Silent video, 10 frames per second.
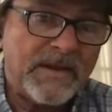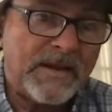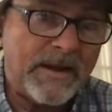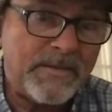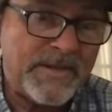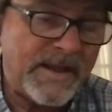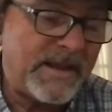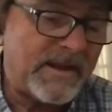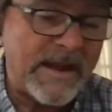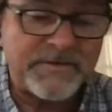And they
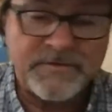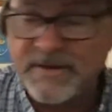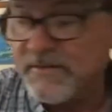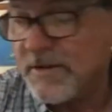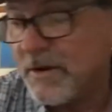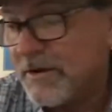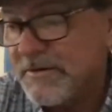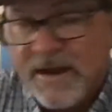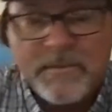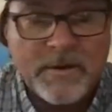can actually give you the
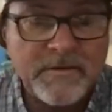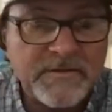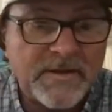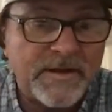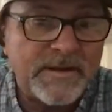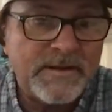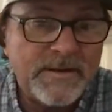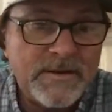hard numbers on,